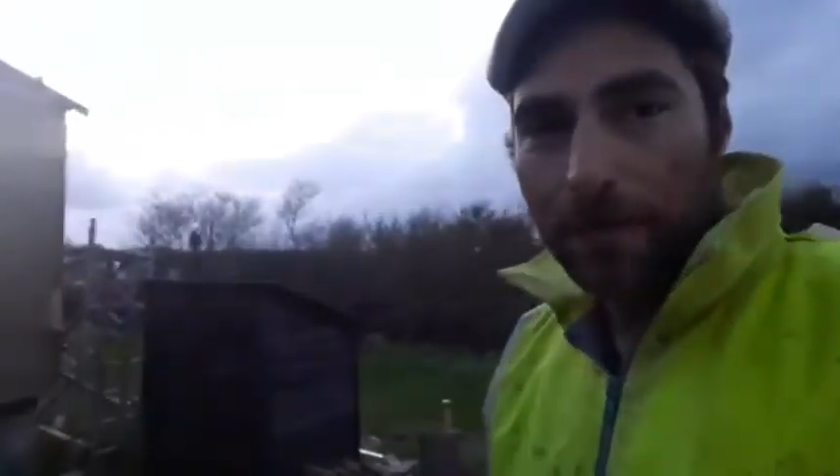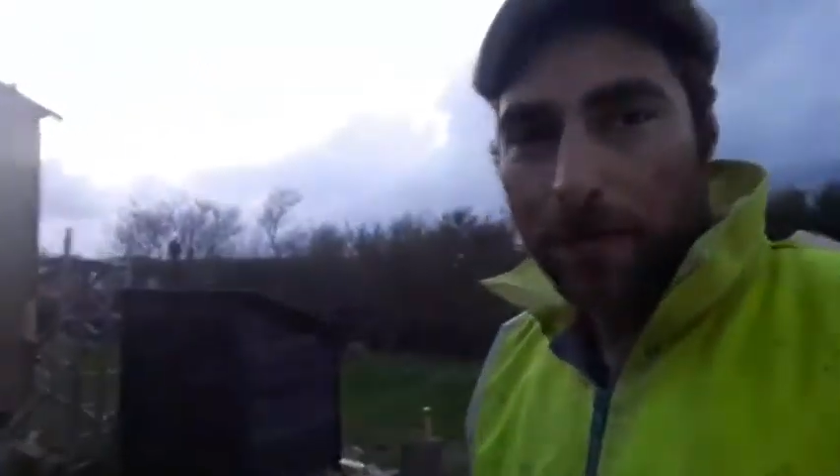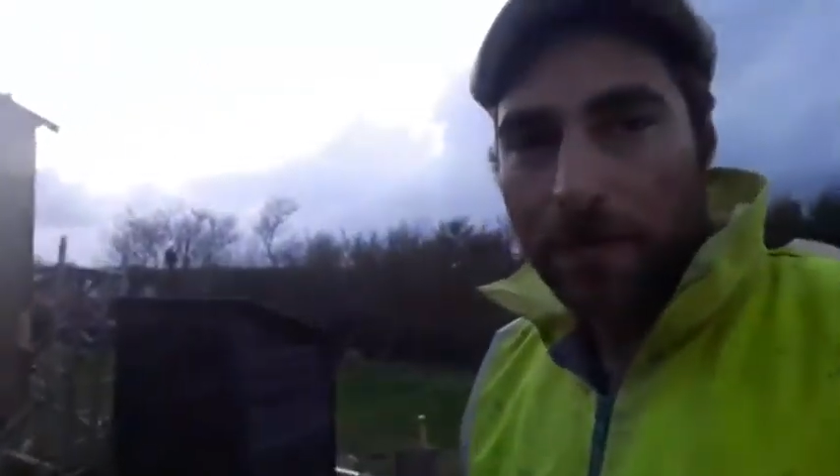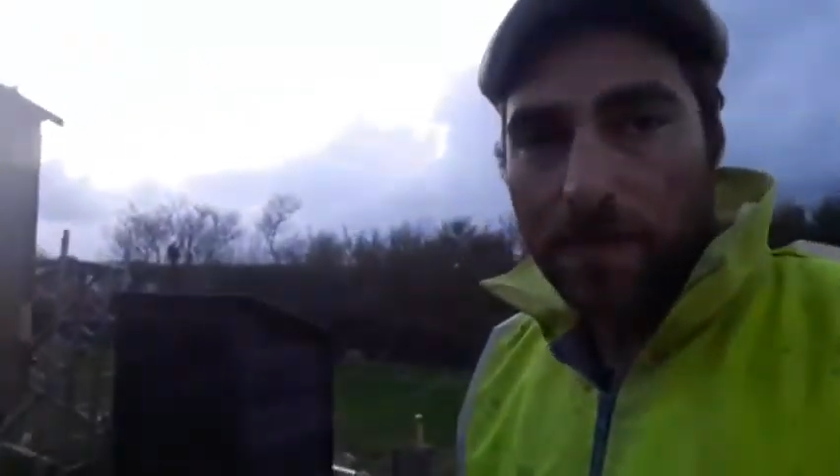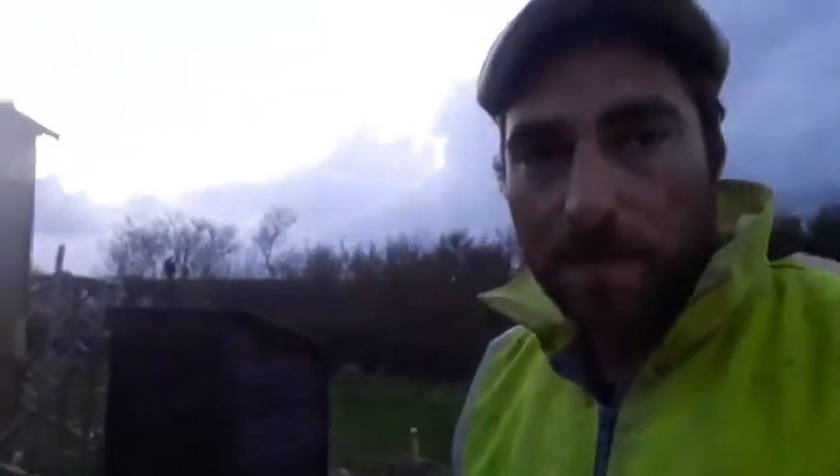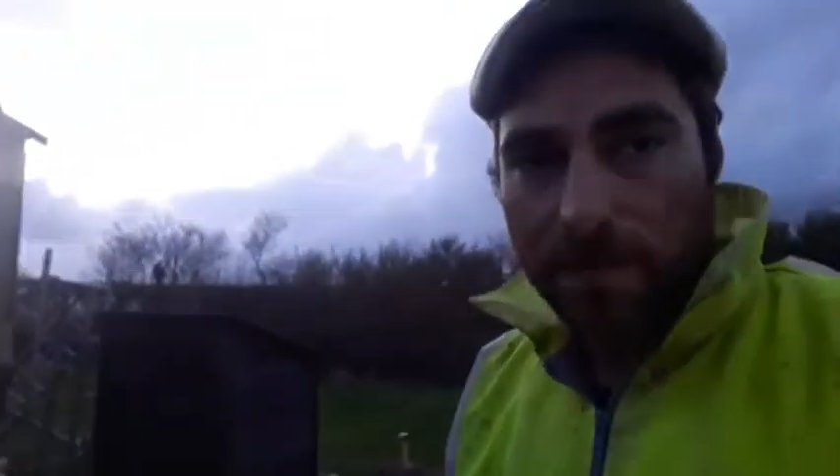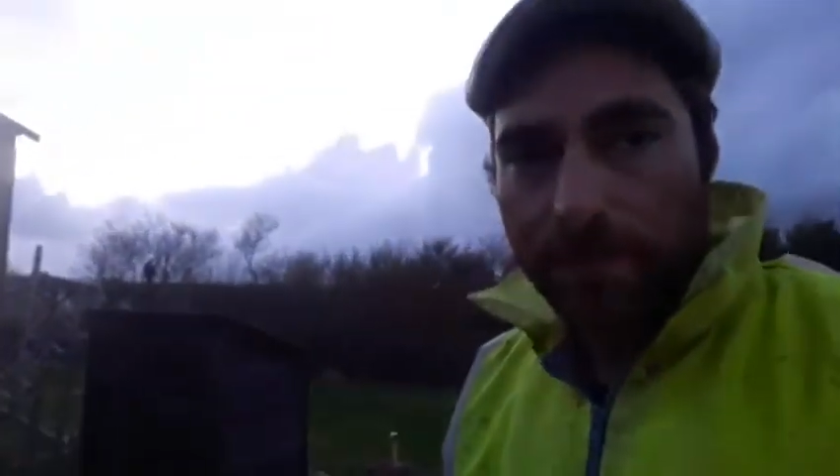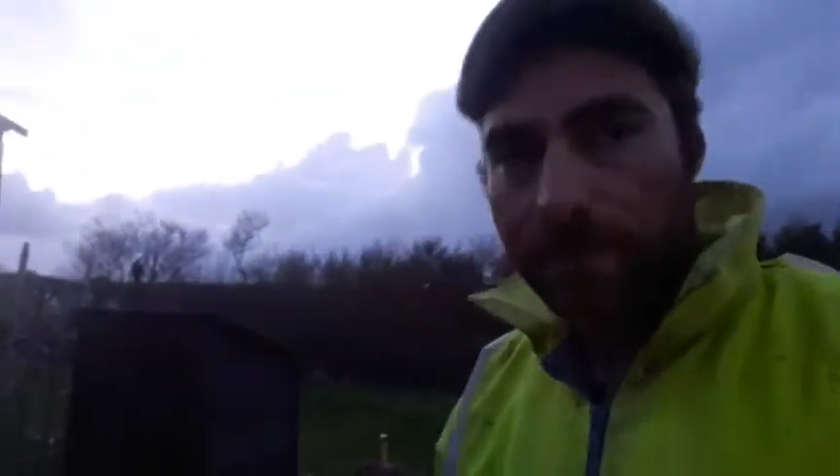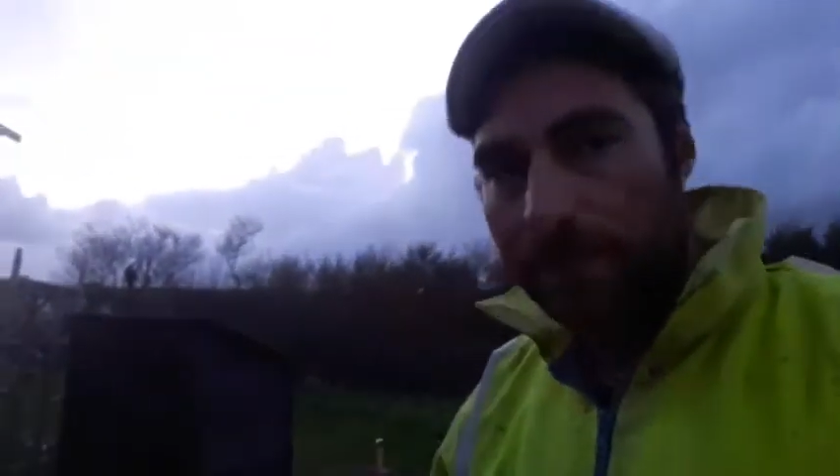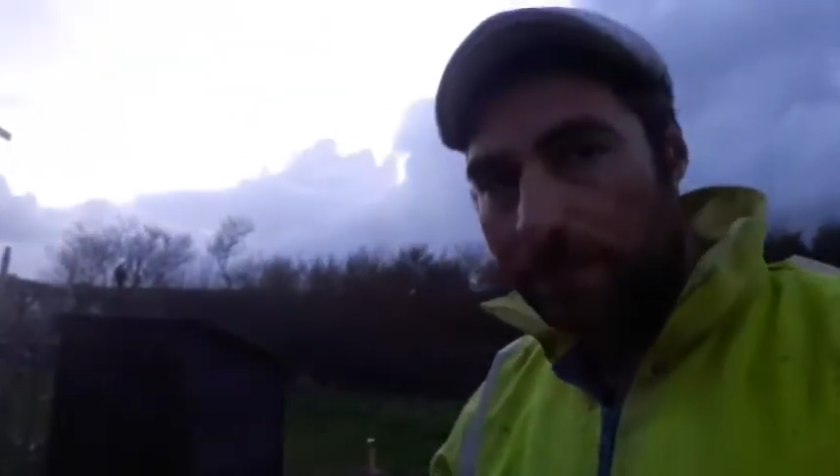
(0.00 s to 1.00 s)
wood,
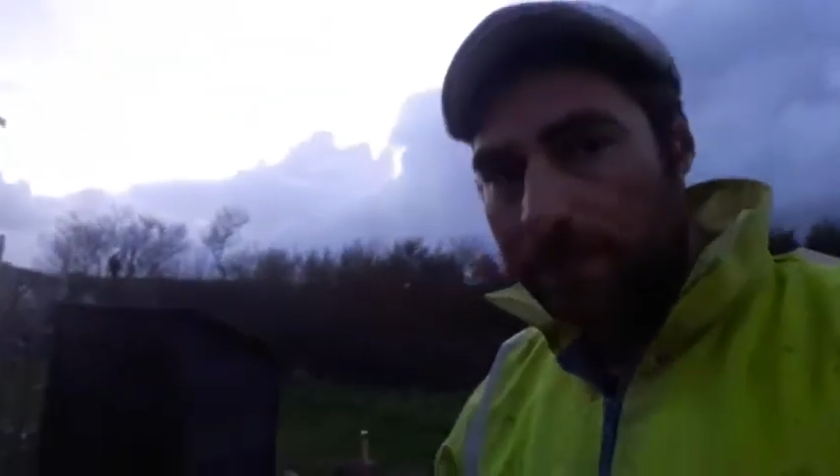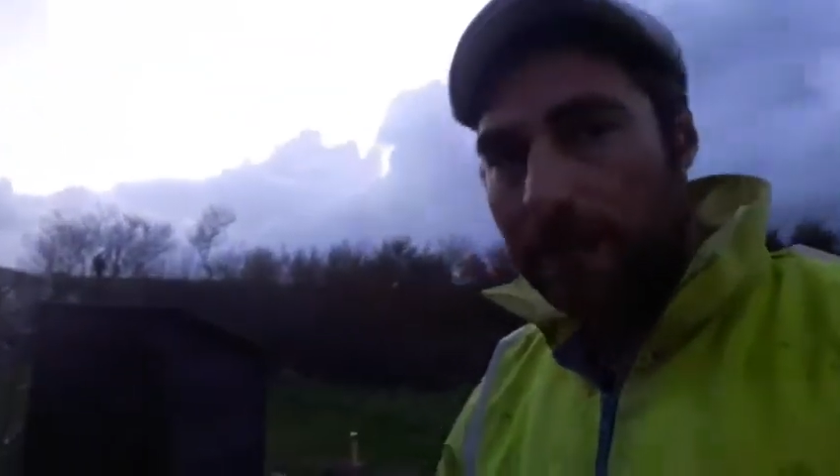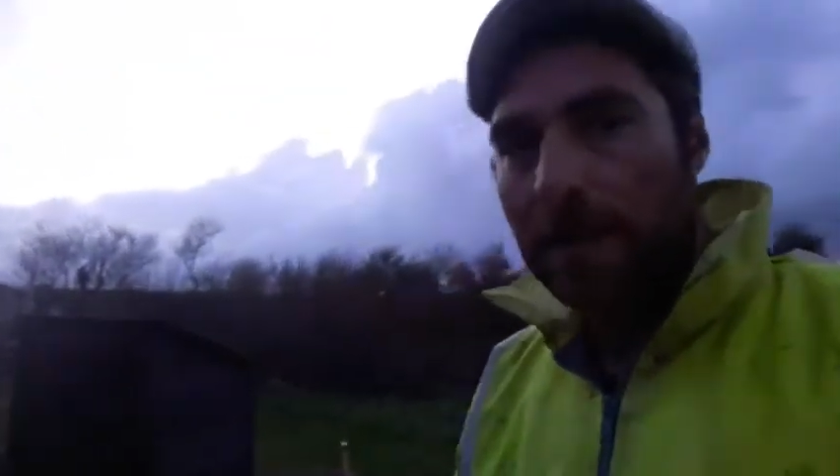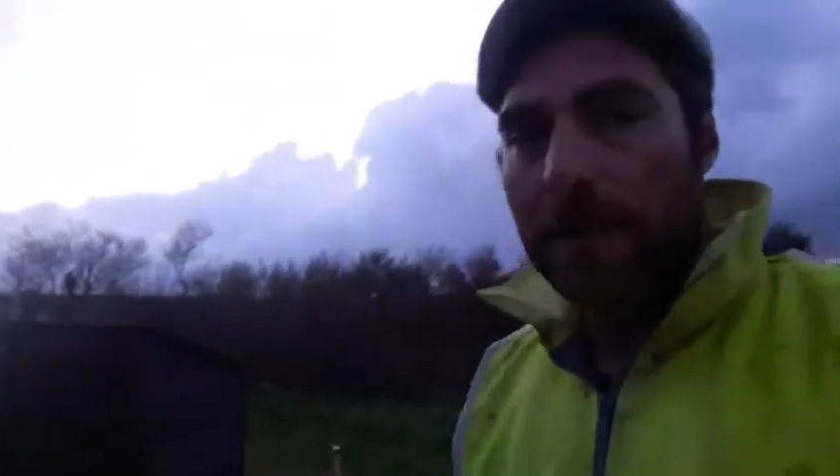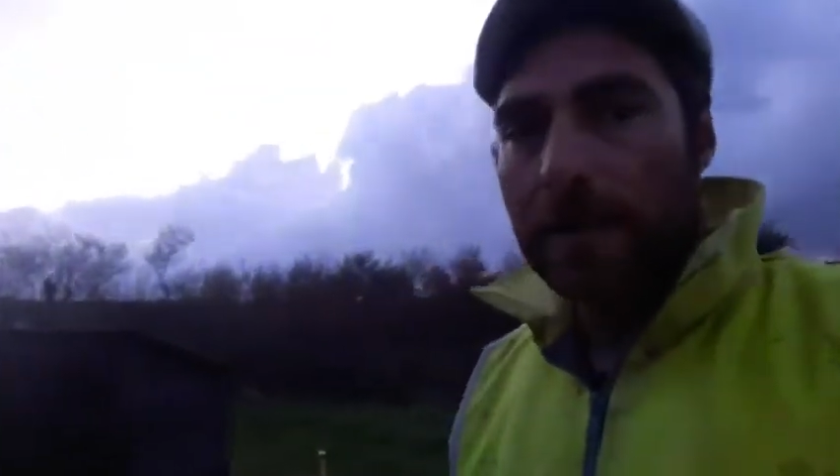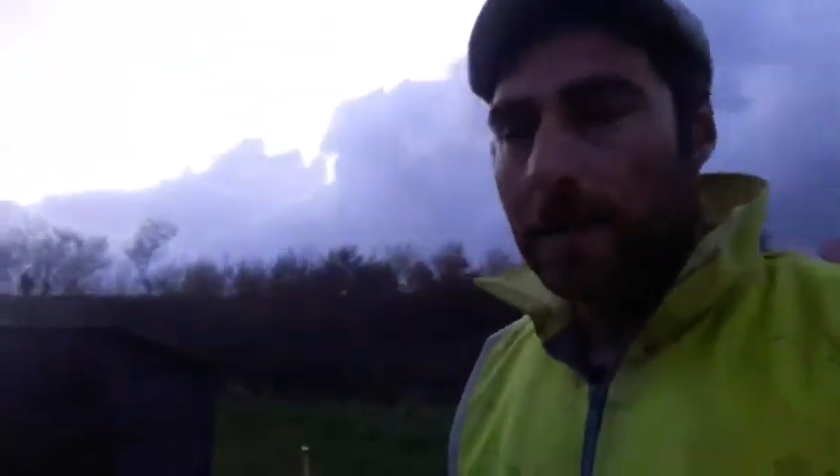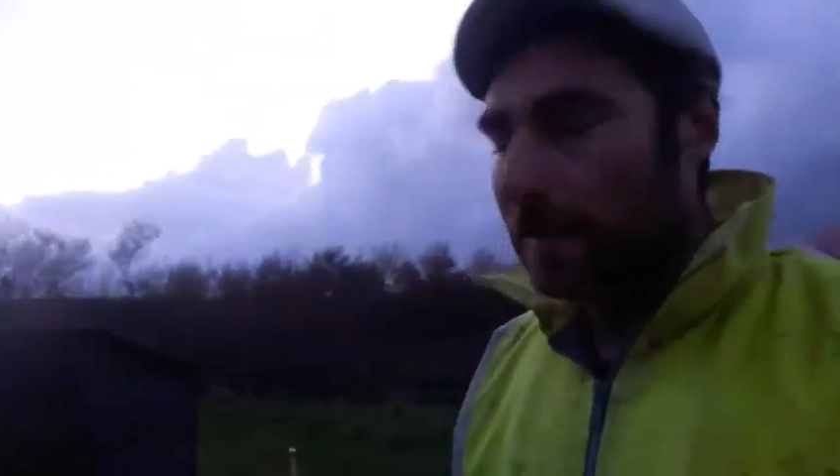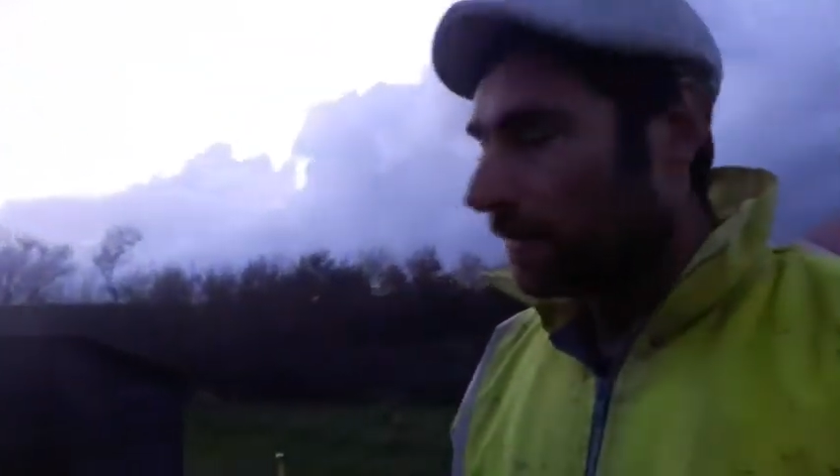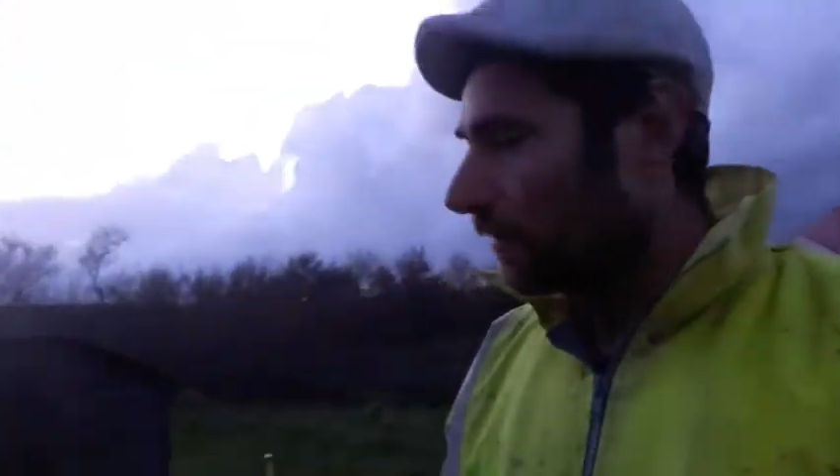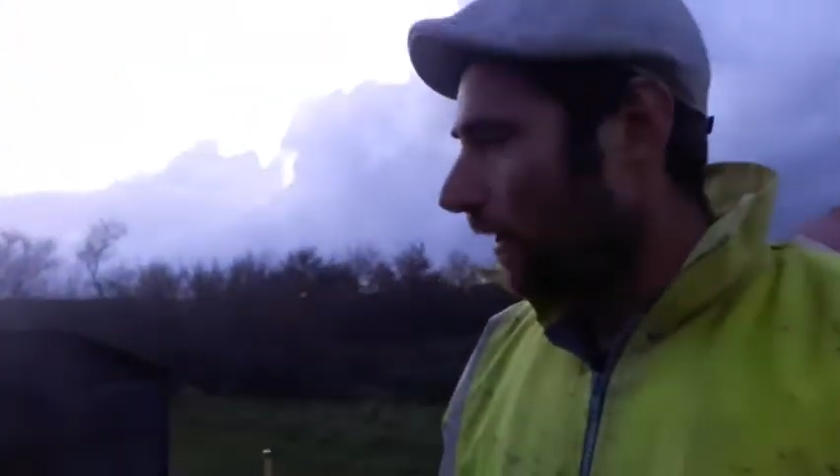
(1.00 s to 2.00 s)

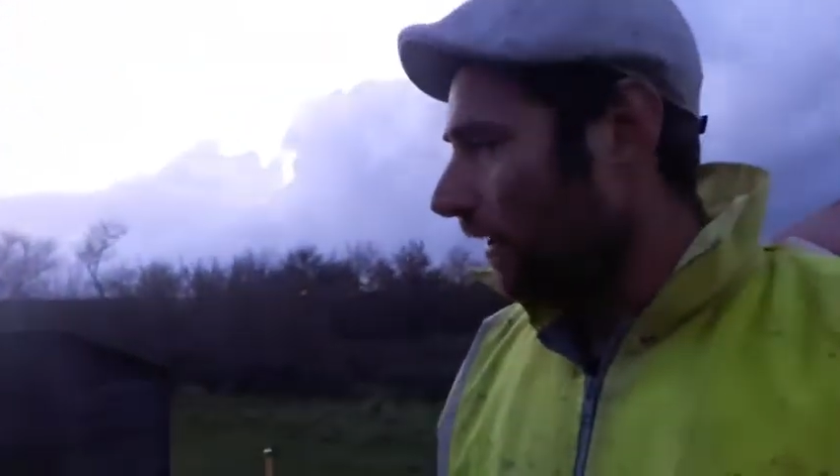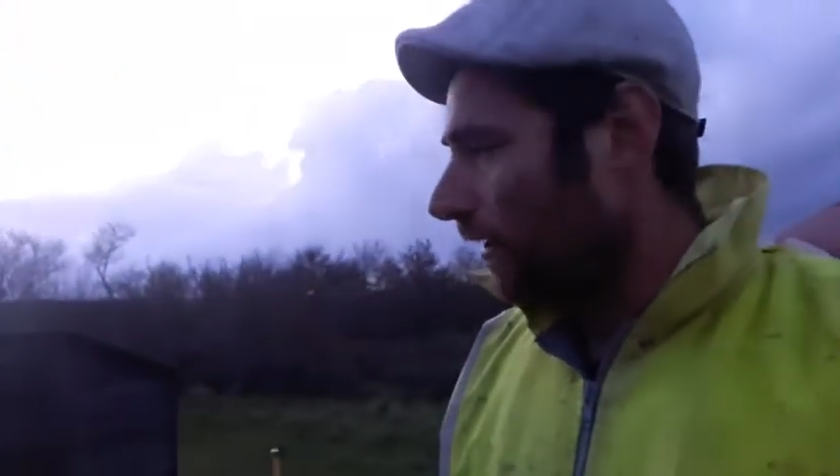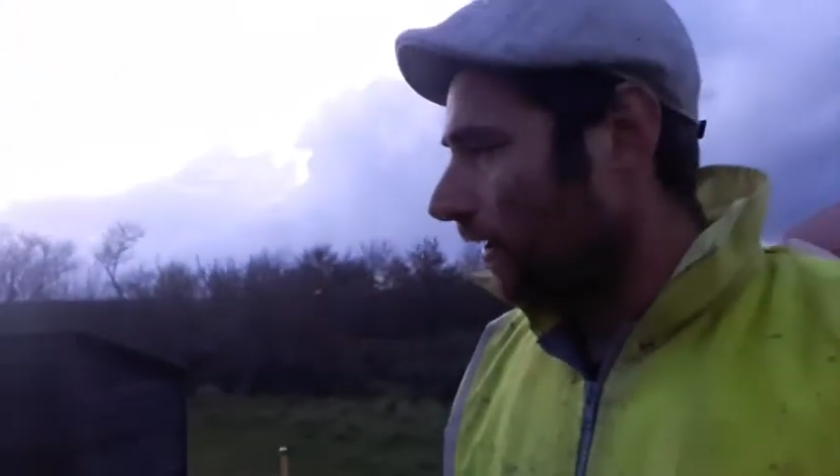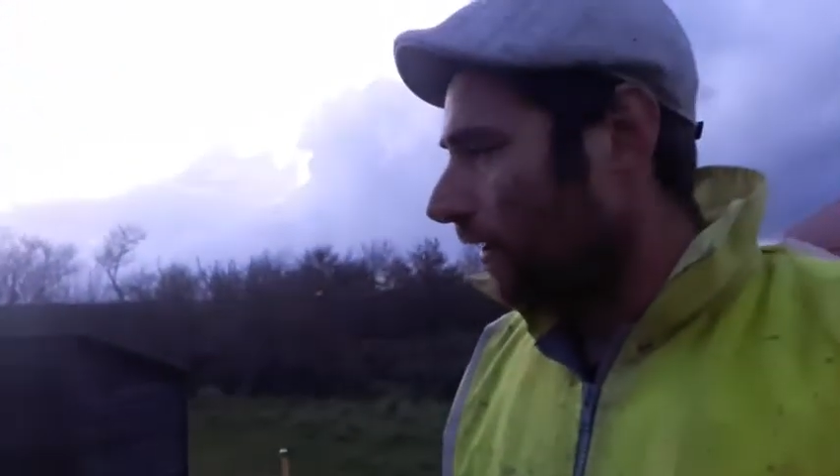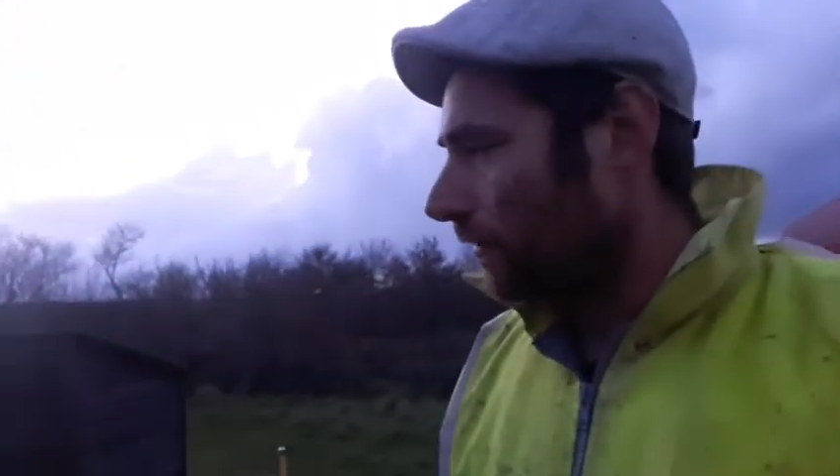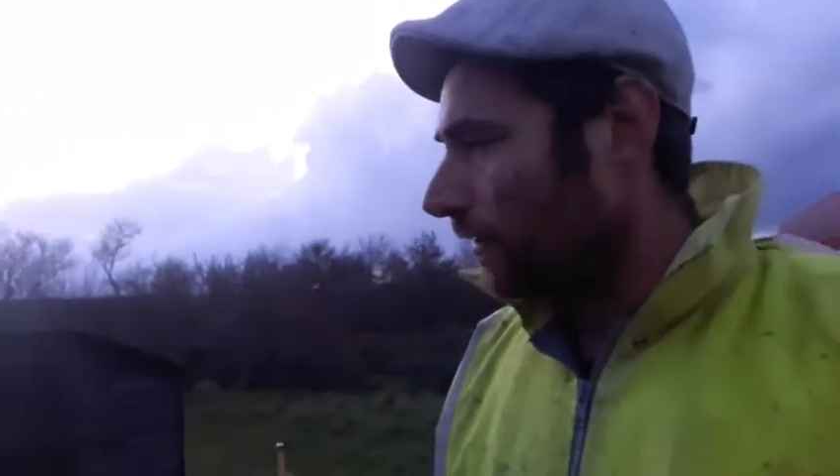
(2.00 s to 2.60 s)
it's the way to go.